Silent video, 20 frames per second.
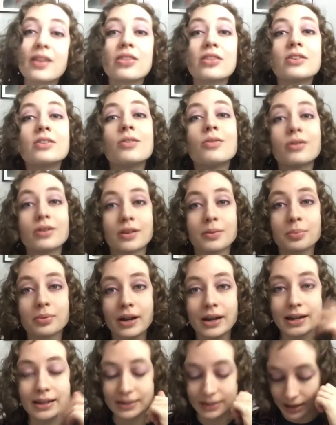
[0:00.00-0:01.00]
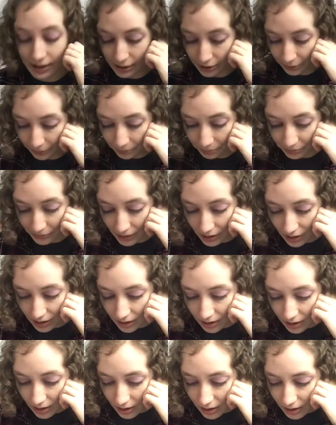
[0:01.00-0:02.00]
door to break it down,
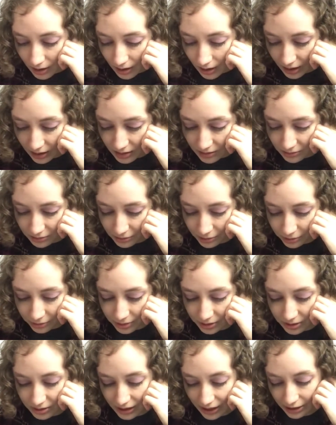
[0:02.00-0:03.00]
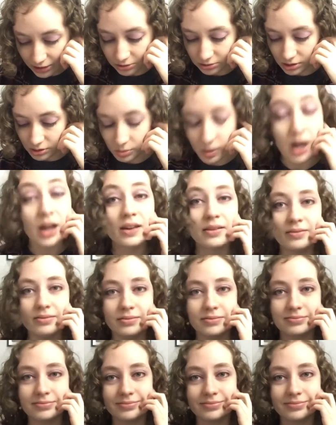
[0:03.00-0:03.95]
and rolled a natural 1.